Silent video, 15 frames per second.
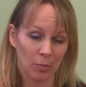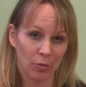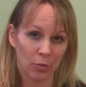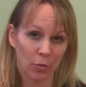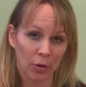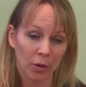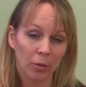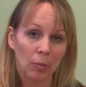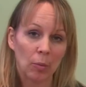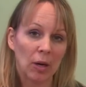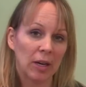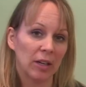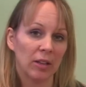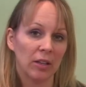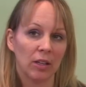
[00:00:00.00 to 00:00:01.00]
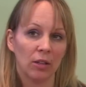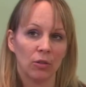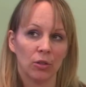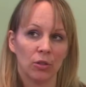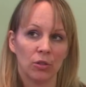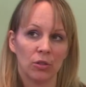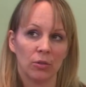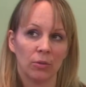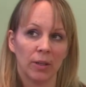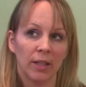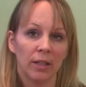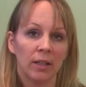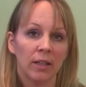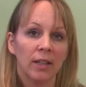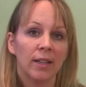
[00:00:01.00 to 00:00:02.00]
before you were pregnant that you couldn't do
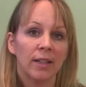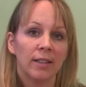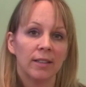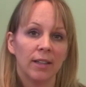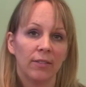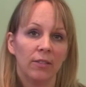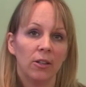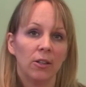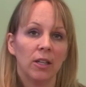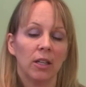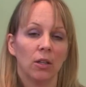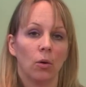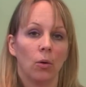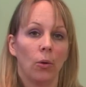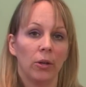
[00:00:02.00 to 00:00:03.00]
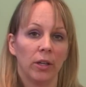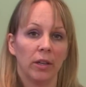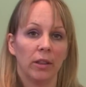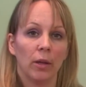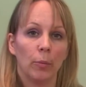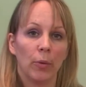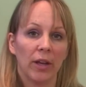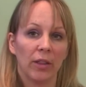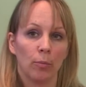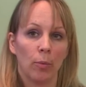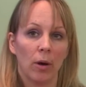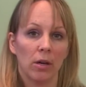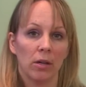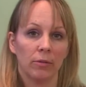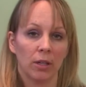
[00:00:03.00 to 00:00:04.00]
it. Definitely the holding the breath
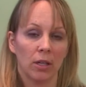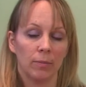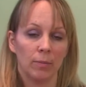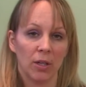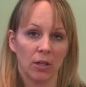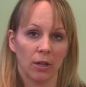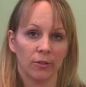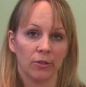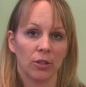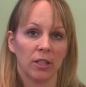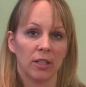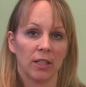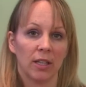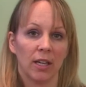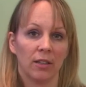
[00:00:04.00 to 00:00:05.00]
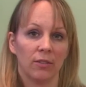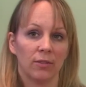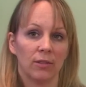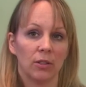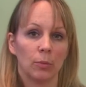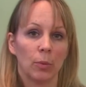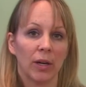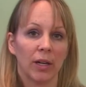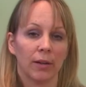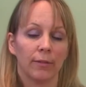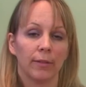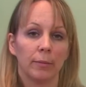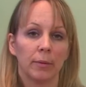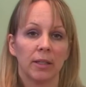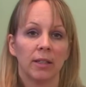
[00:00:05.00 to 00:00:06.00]
part would be contraindicative to
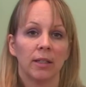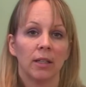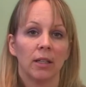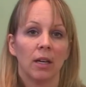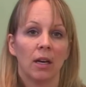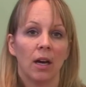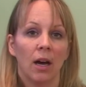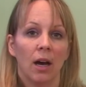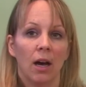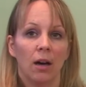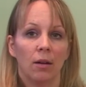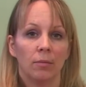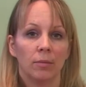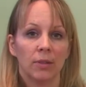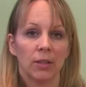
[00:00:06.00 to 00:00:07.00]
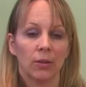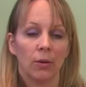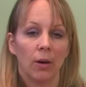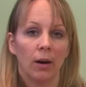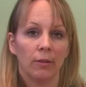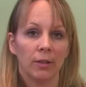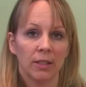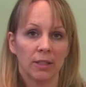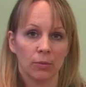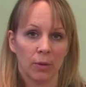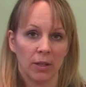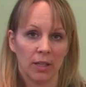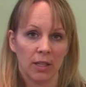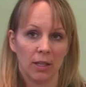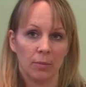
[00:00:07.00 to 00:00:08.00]
pregnant women. Um, so always
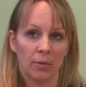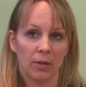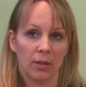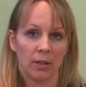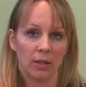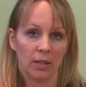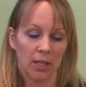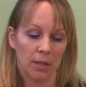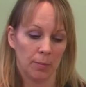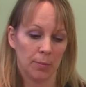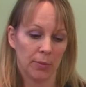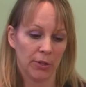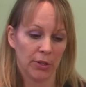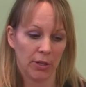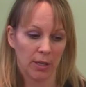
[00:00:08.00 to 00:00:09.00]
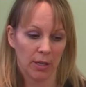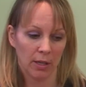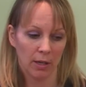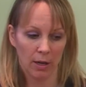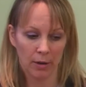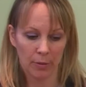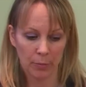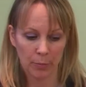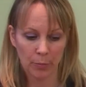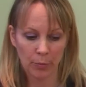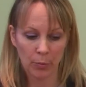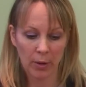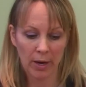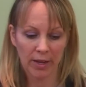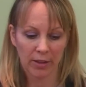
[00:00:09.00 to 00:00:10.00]
want to keep, keep the um,
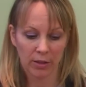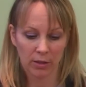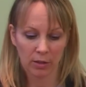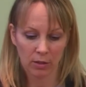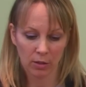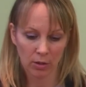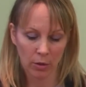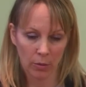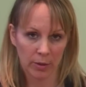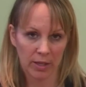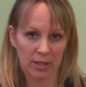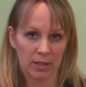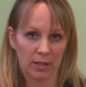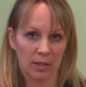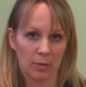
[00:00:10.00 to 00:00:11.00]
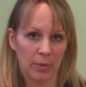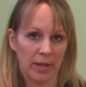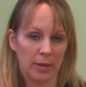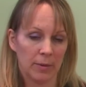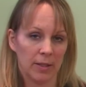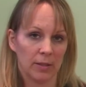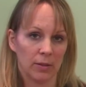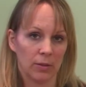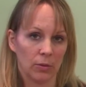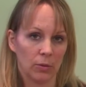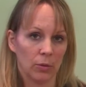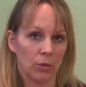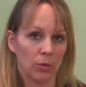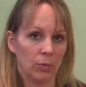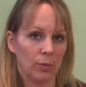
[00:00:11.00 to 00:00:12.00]
breath going to the baby.
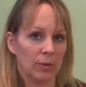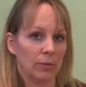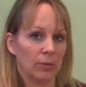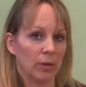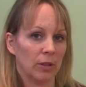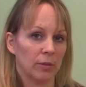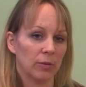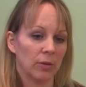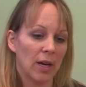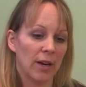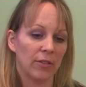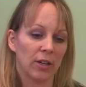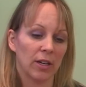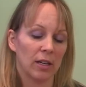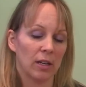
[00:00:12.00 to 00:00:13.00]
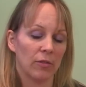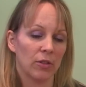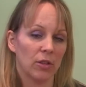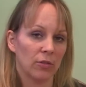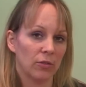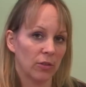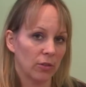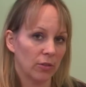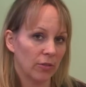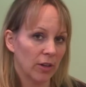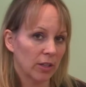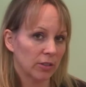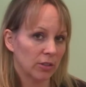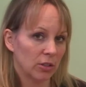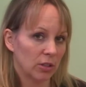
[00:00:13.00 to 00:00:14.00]
So you wouldn't want to ever cut off the flow of
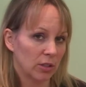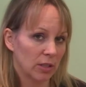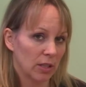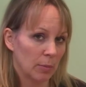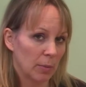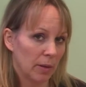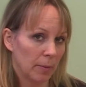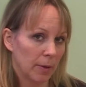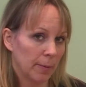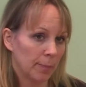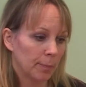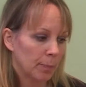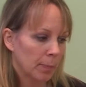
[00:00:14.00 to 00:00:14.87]
oxygen to the baby.